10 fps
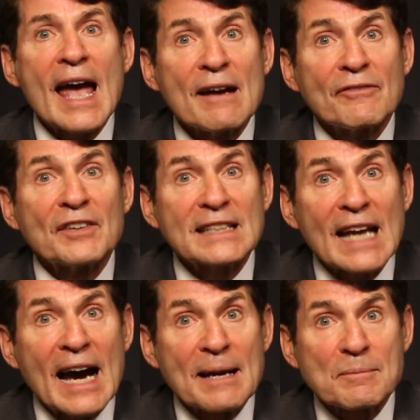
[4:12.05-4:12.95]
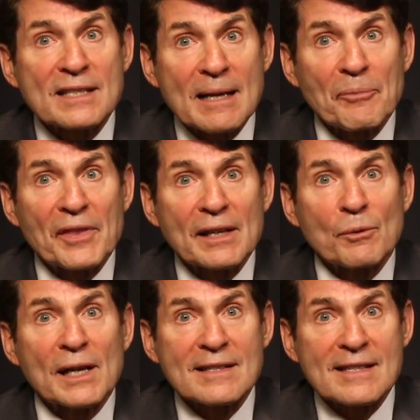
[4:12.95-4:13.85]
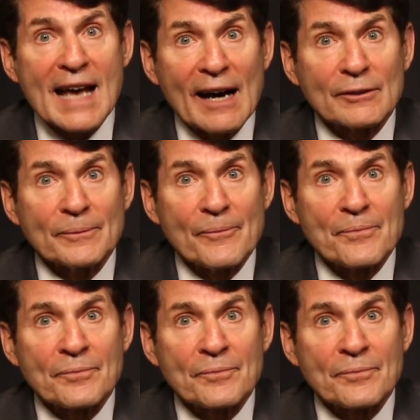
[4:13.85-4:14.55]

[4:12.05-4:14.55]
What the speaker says: every time something runs out.